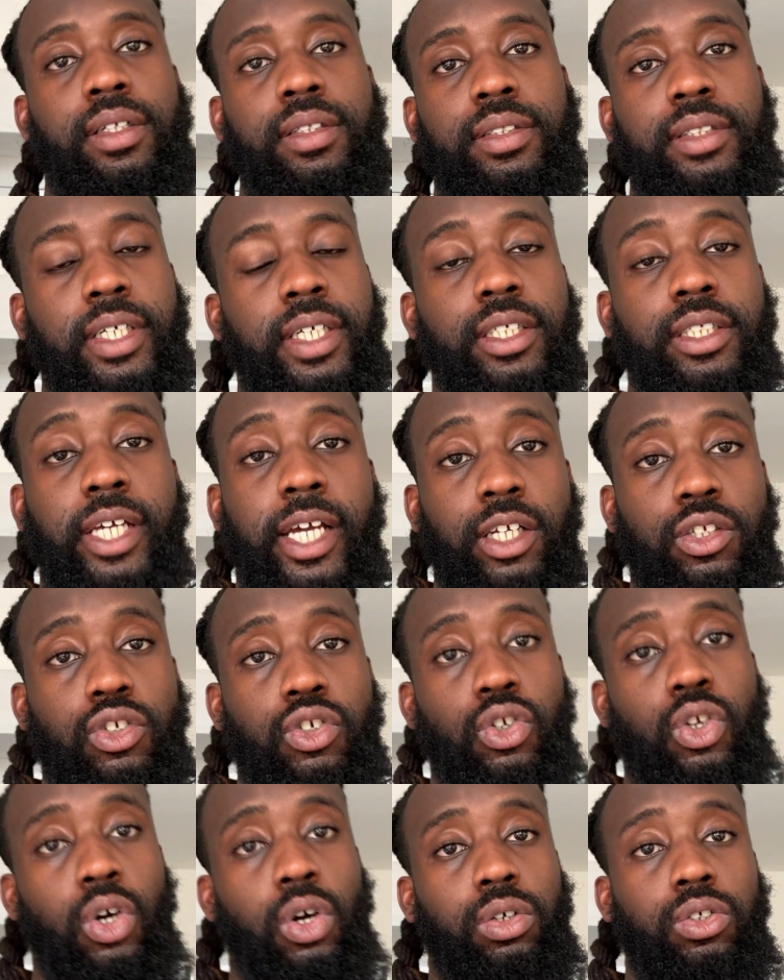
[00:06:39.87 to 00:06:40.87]
Didn't take
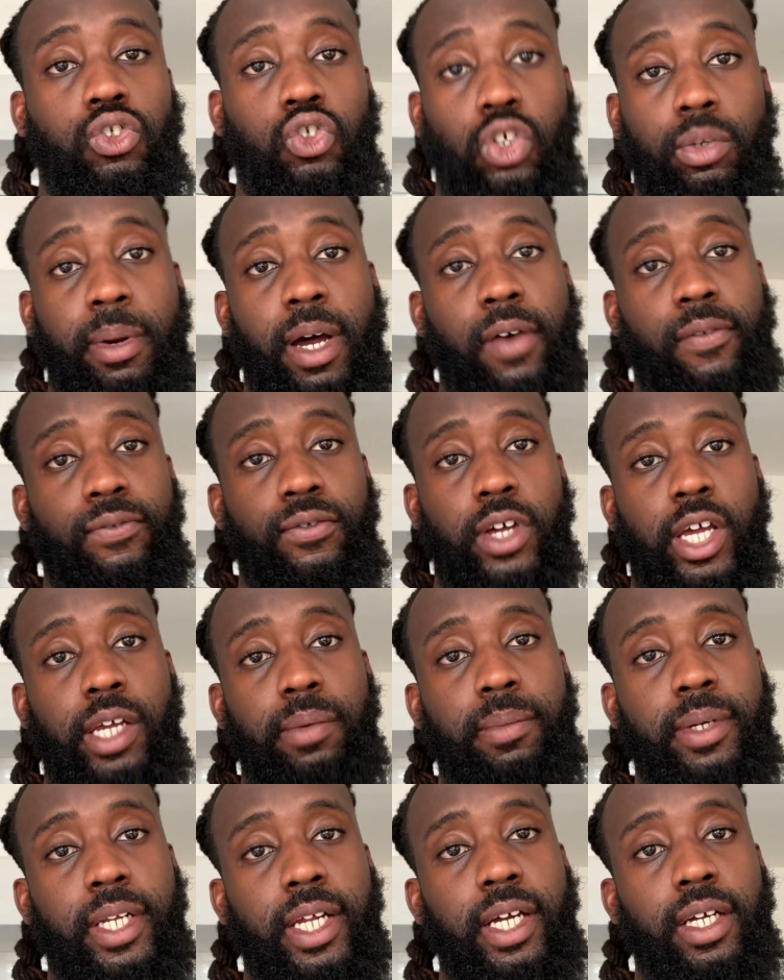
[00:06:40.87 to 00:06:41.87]
too long. Took about 30
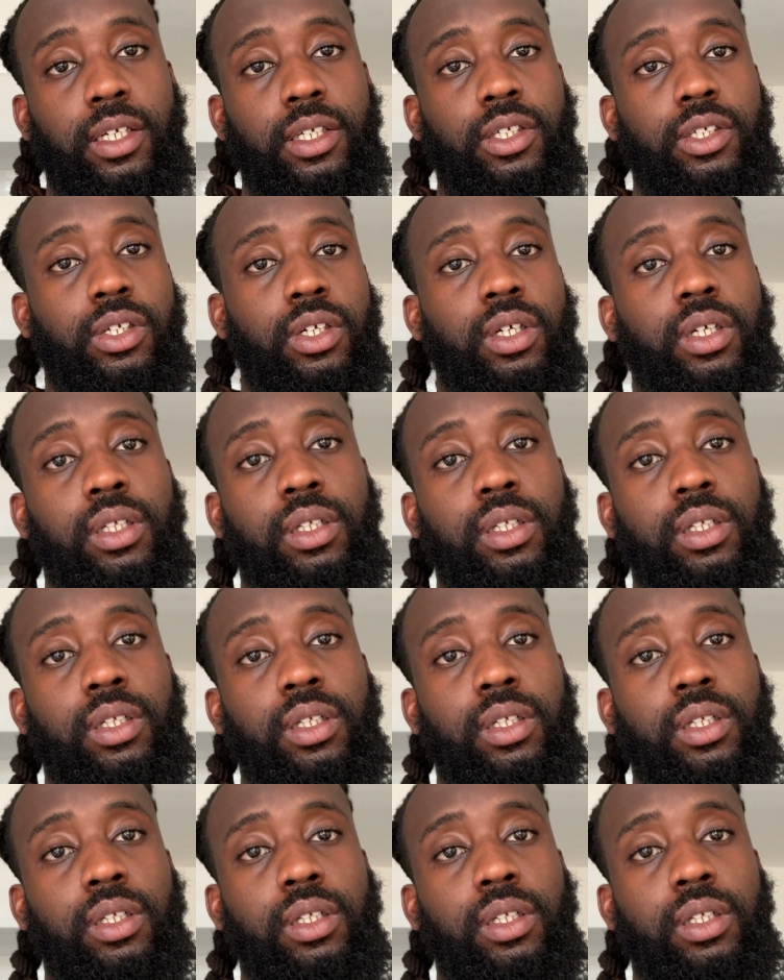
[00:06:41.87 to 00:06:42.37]
minutes,